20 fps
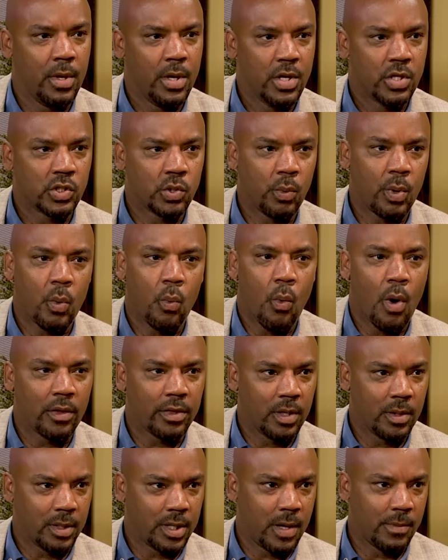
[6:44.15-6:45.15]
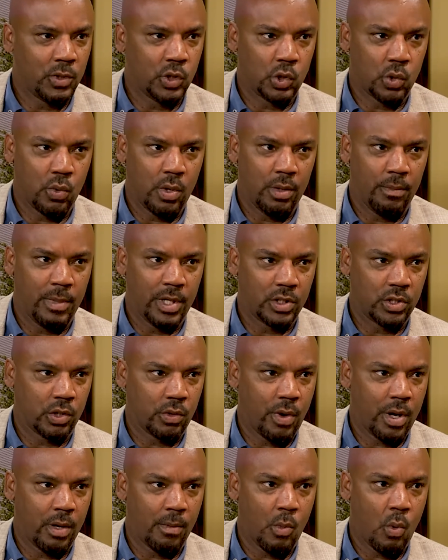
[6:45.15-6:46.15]
So we want them to come join Mentor
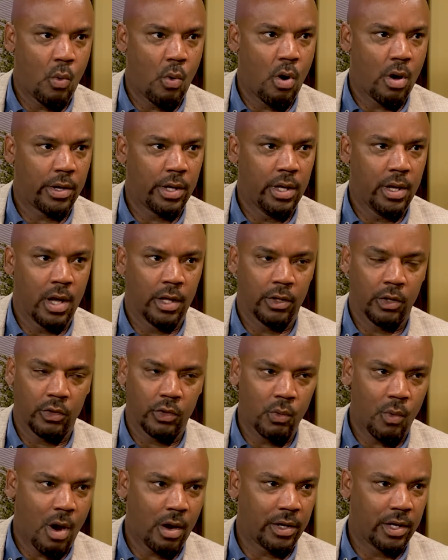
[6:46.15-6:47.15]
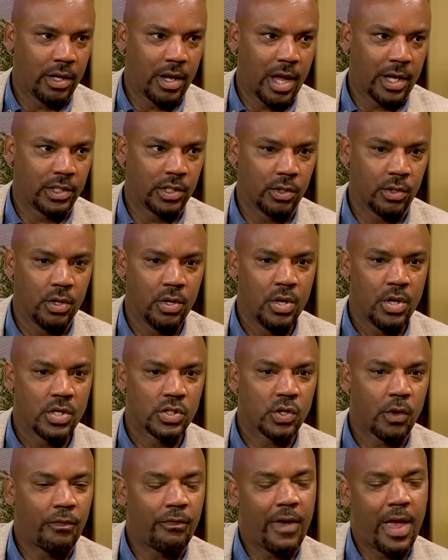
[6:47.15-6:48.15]
Greater Milwaukee through our connector.
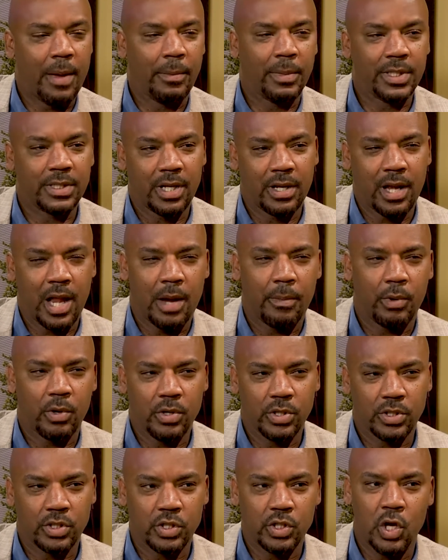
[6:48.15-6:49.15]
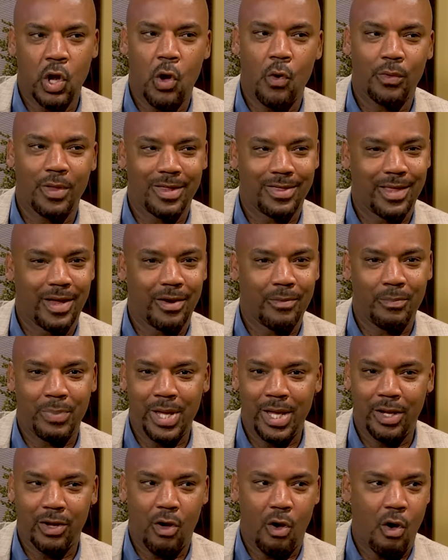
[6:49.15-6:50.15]
So families and neighborhoods know that they're
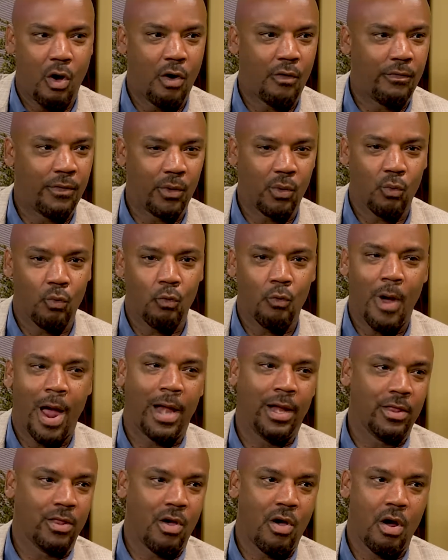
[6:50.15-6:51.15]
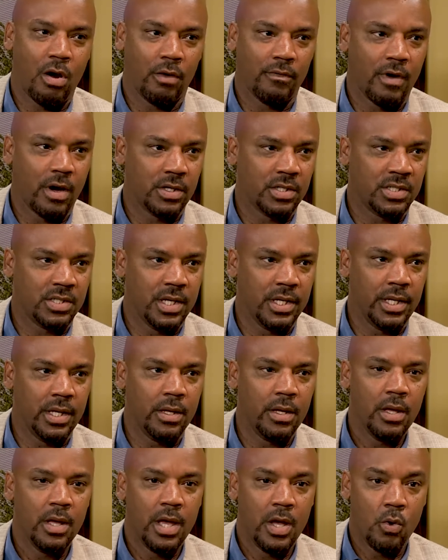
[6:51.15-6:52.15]
being offered right in the heart of our city
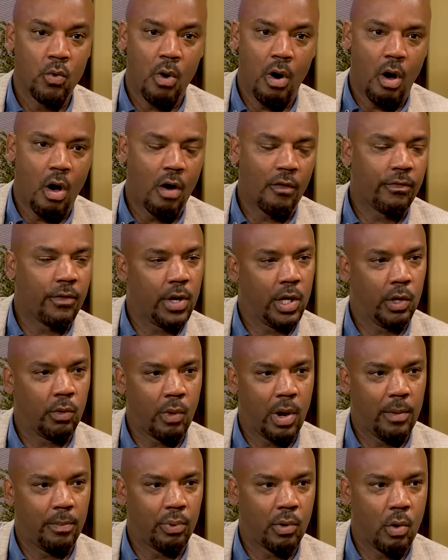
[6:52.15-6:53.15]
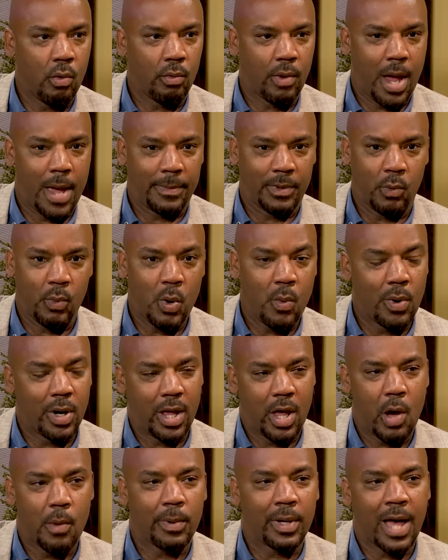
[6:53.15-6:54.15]
who are offering great programs. And we want to
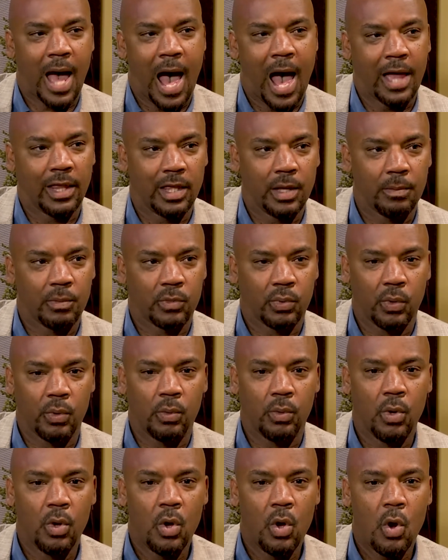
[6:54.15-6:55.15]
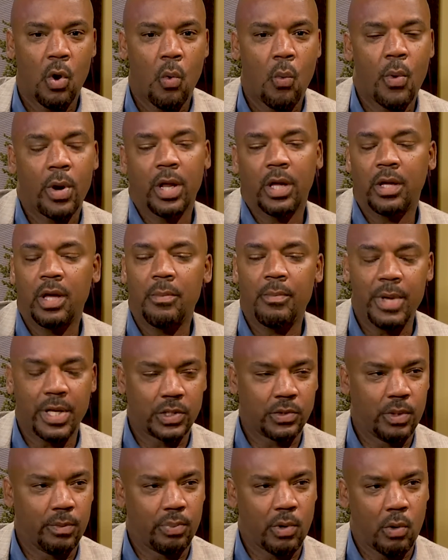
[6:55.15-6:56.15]
help guide them through what a good
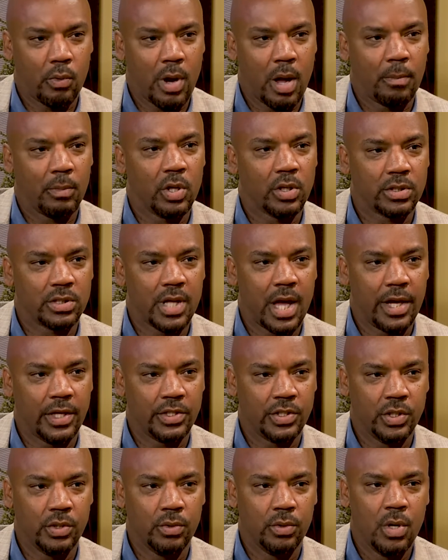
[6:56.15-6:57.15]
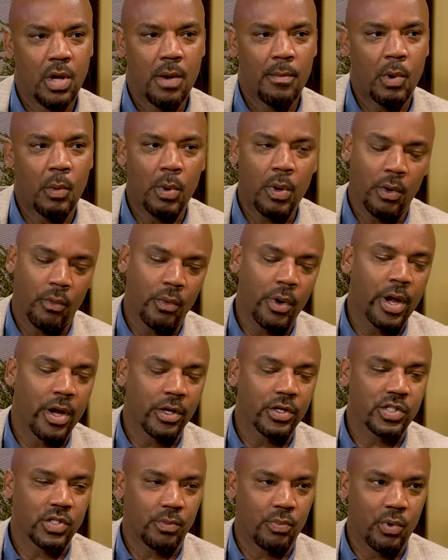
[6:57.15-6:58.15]
mentoring program looks like too. But we're here to
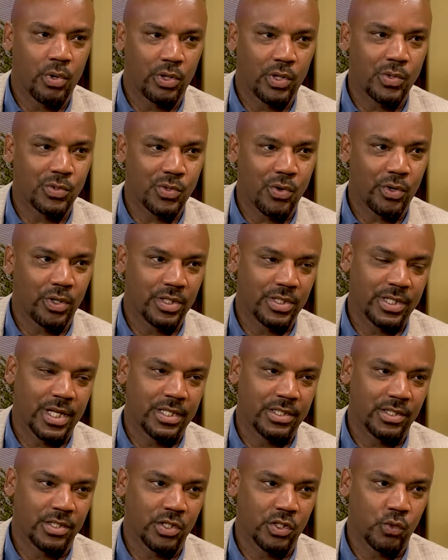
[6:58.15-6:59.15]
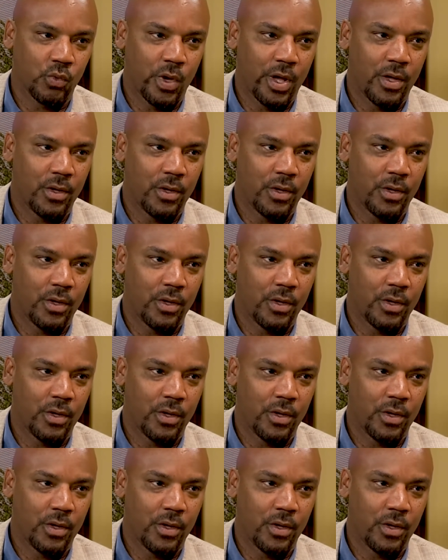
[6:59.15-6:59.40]
support those organizations as well.